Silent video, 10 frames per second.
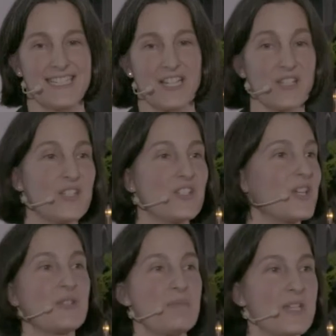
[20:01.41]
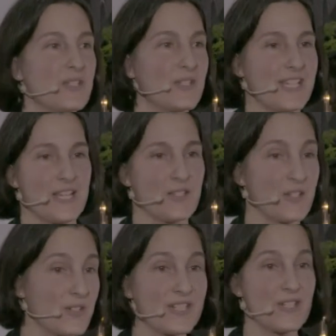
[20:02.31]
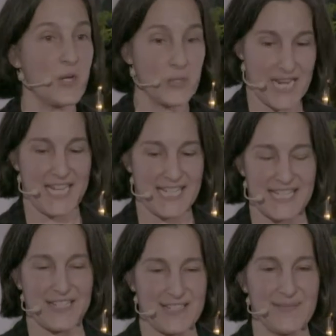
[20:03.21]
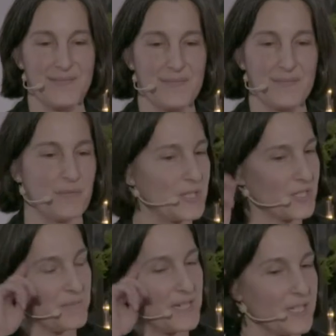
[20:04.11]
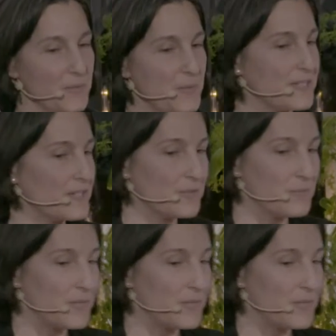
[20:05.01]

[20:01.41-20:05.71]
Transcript: because it's just muscle cells, there is no taste, which can make you wonder,